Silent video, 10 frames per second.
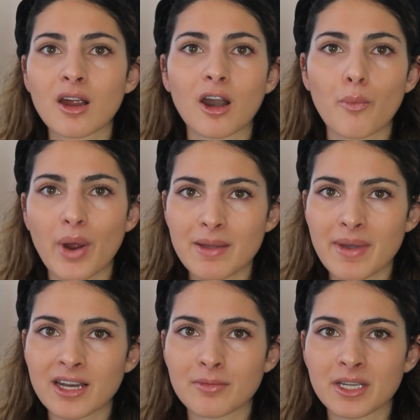are way
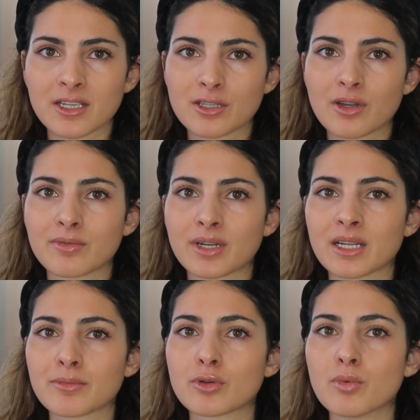better, because you can wear
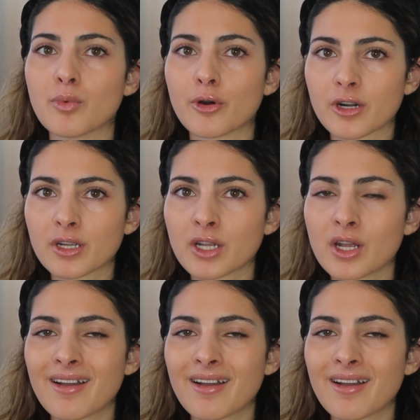them to work